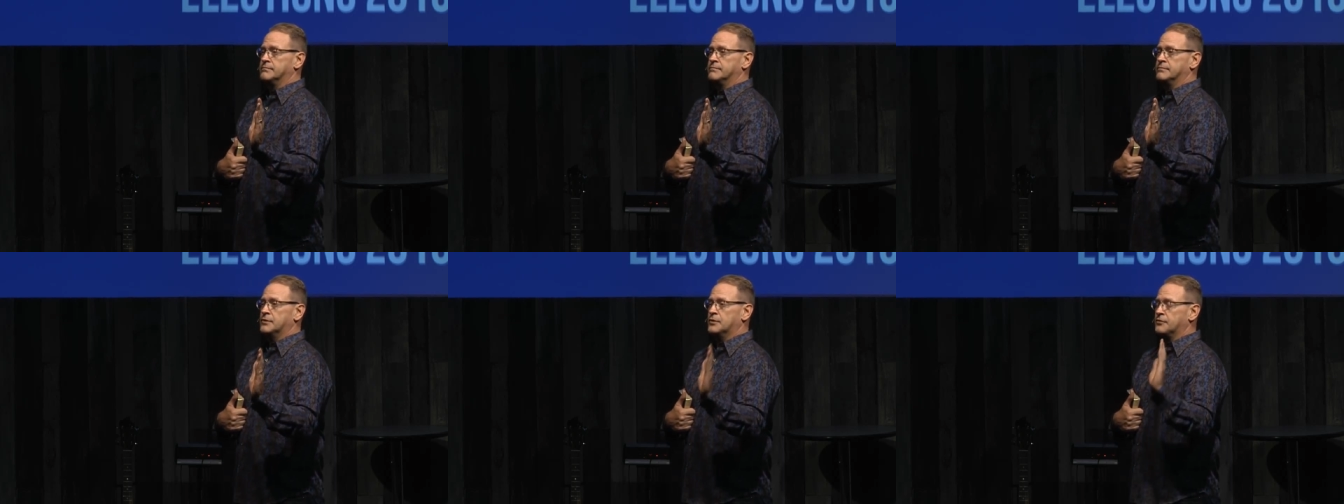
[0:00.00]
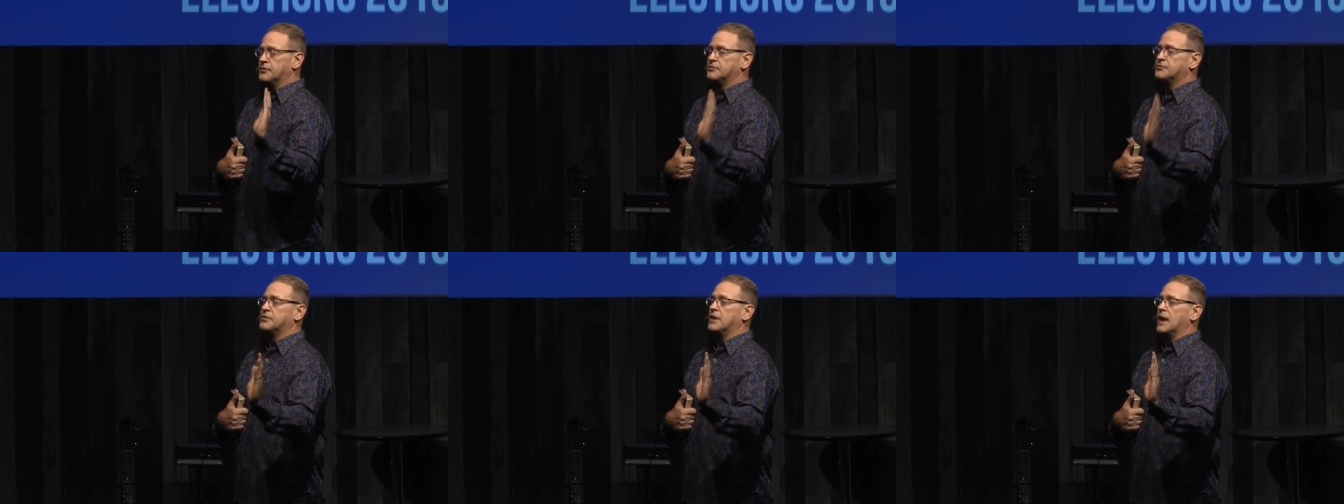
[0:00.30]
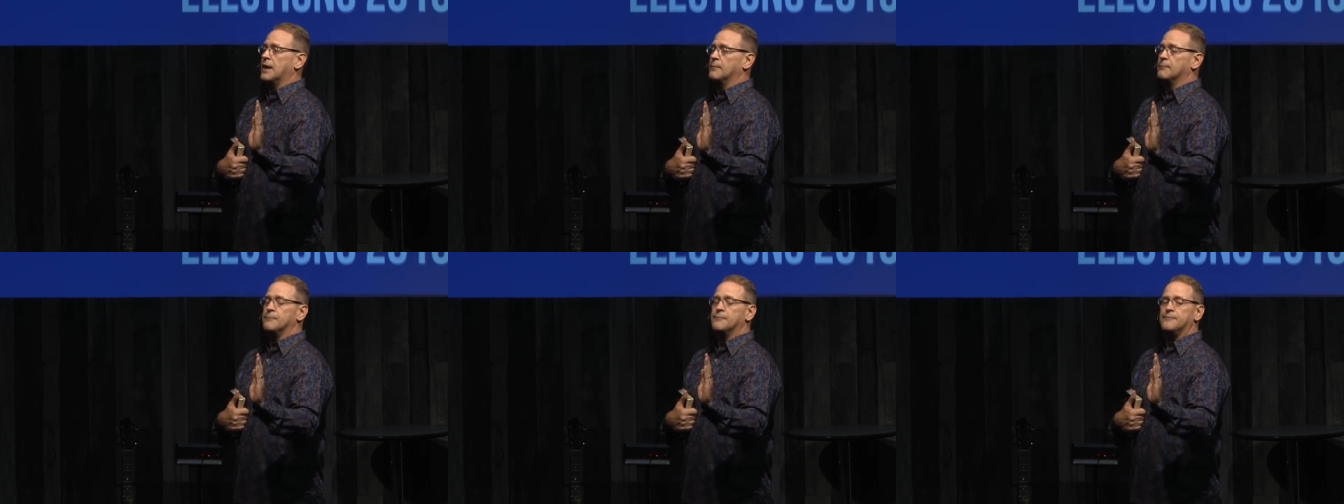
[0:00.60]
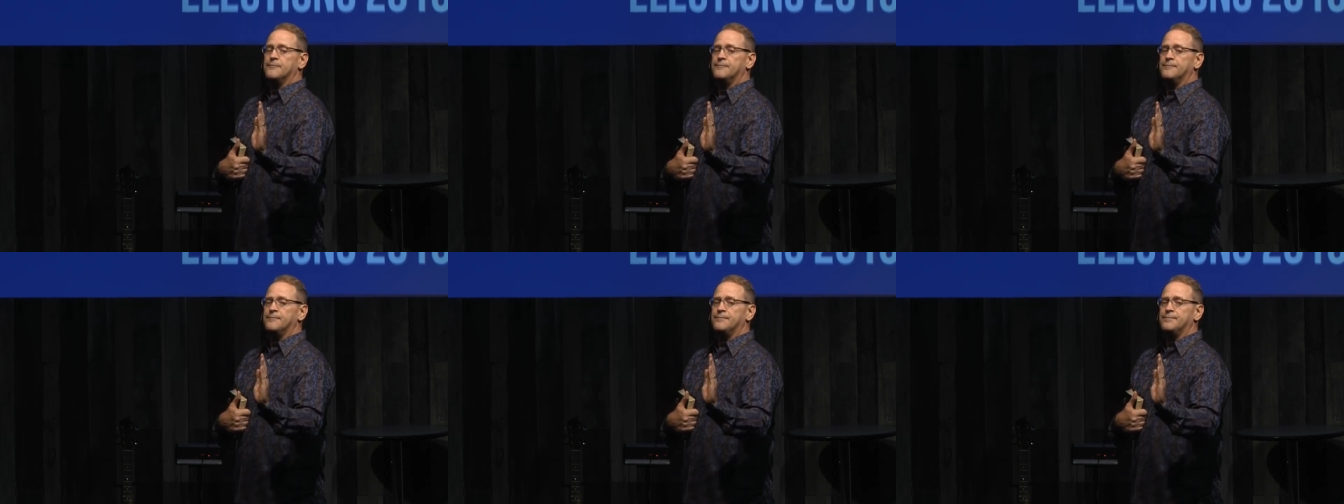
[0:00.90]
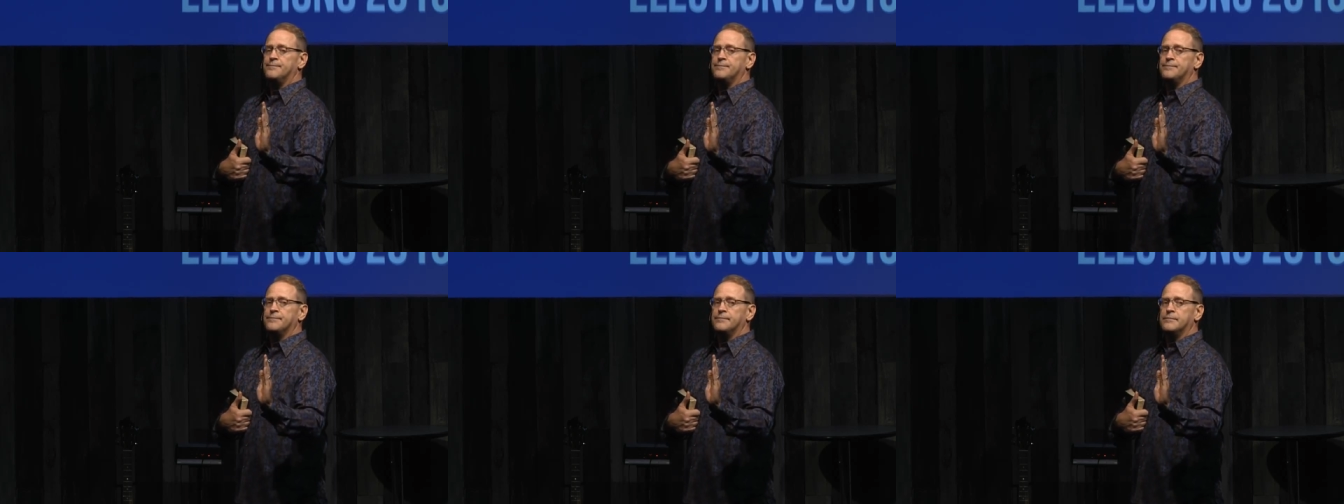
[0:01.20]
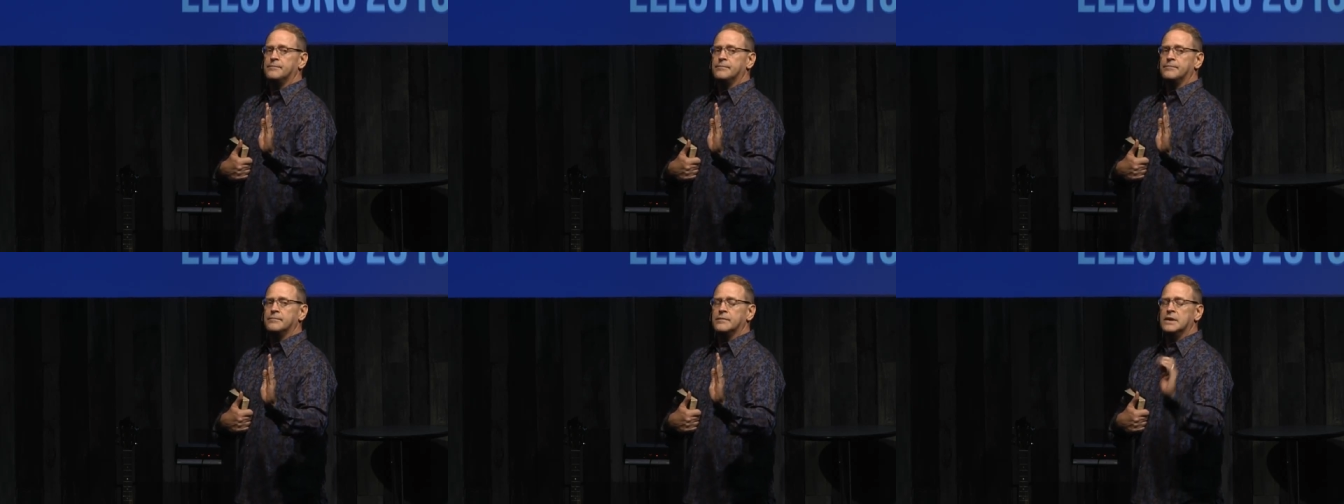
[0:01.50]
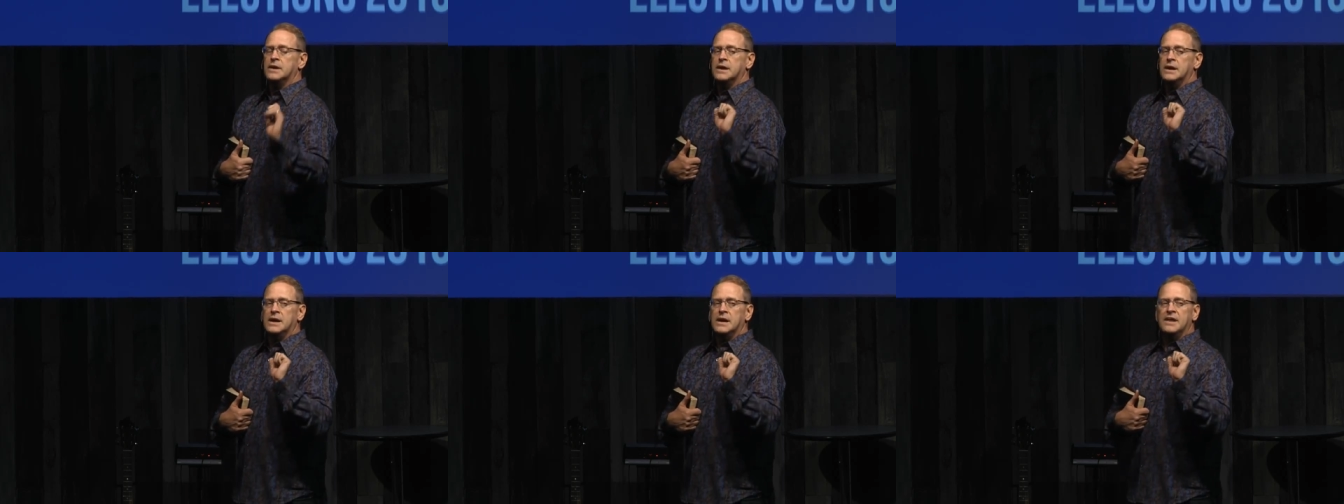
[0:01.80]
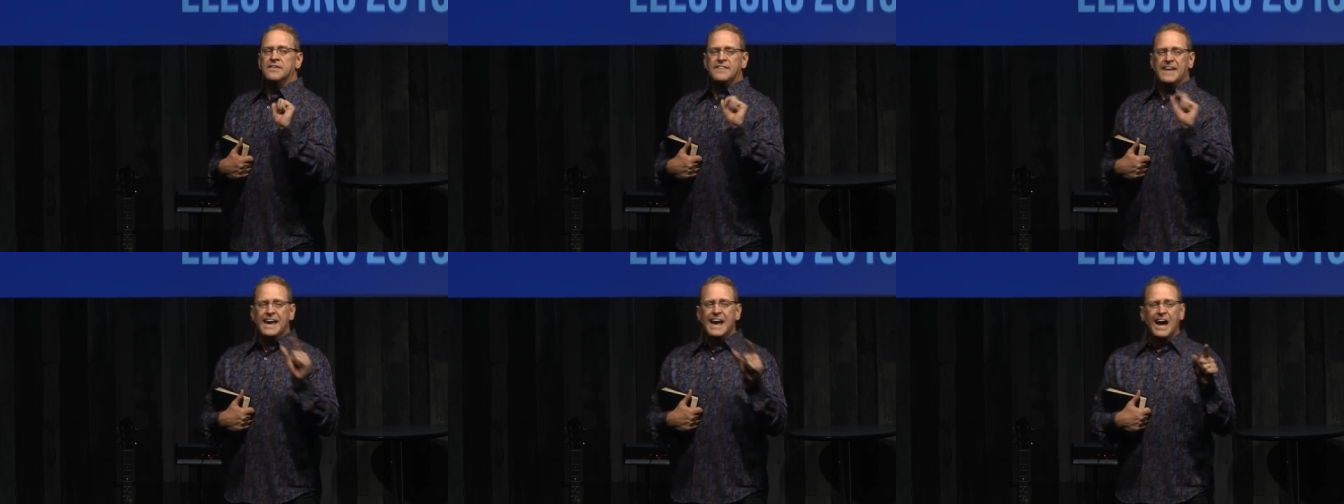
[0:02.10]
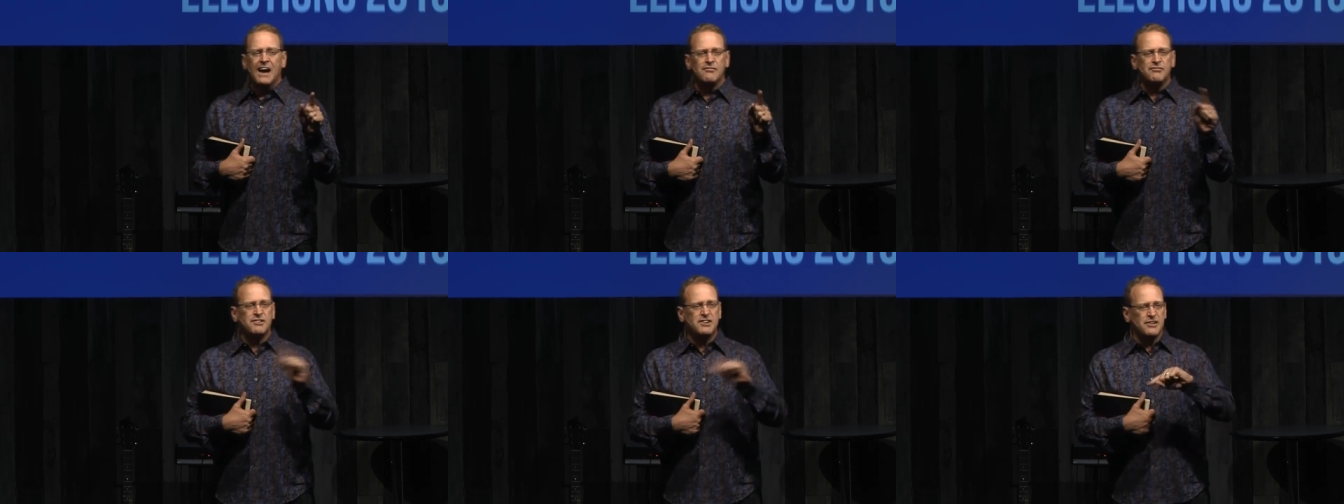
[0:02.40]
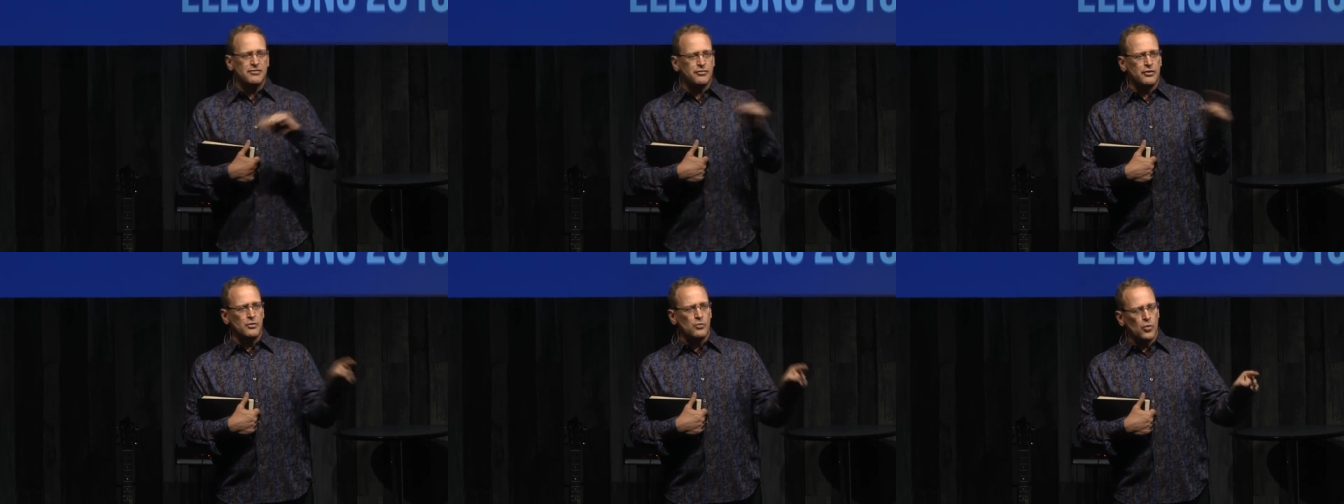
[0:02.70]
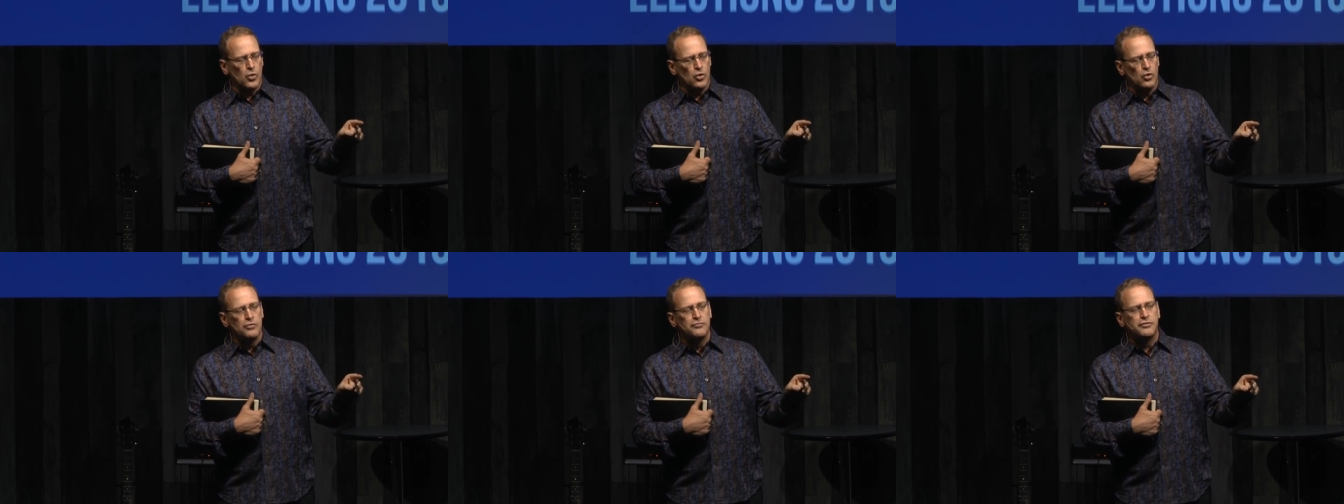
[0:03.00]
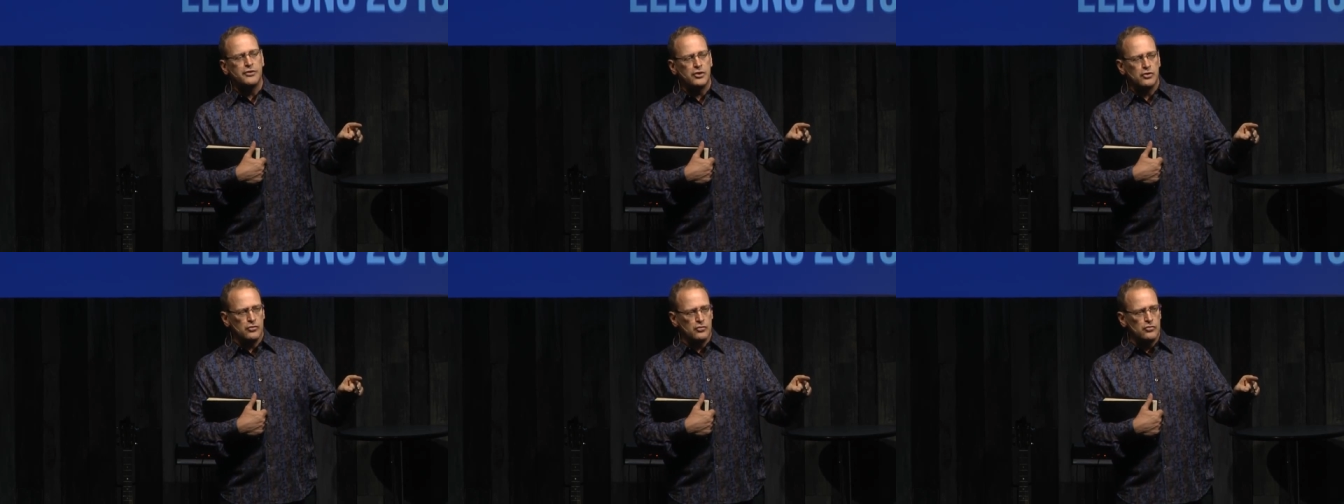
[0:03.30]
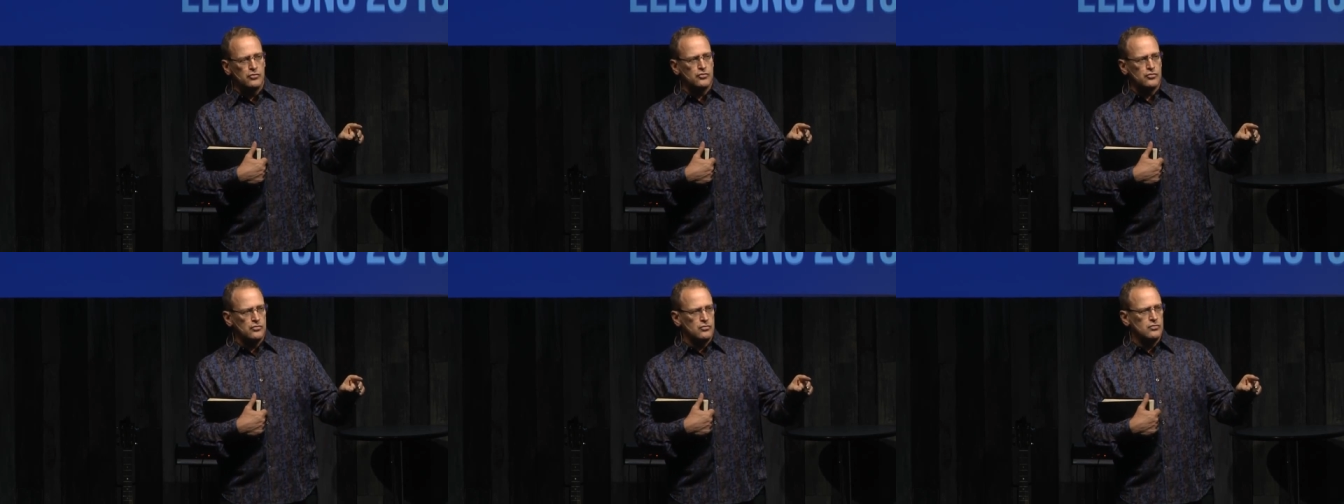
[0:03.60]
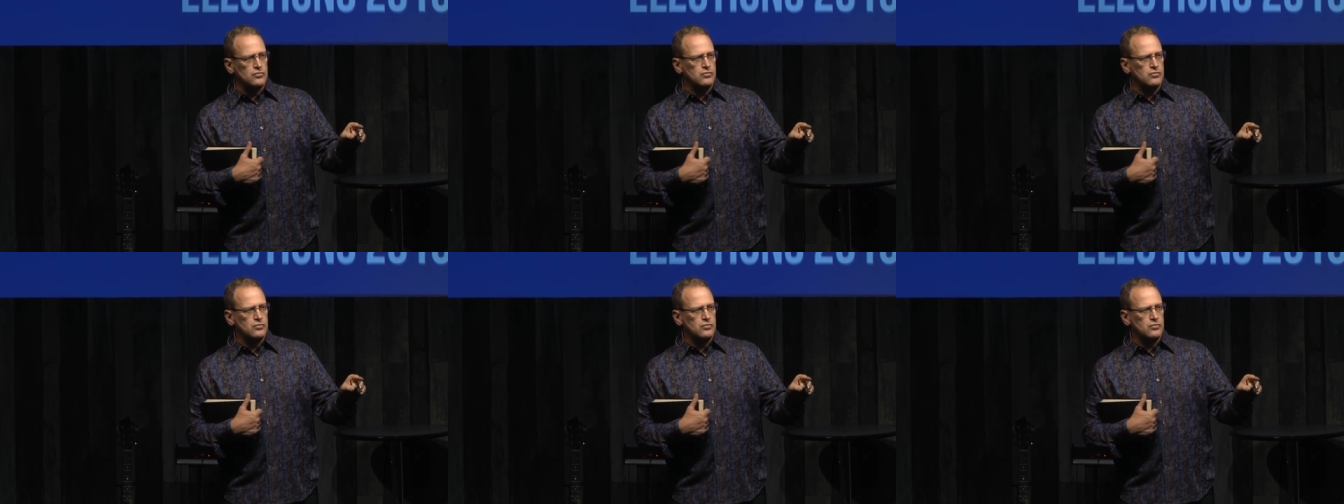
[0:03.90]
They're the same. They have different worldviews,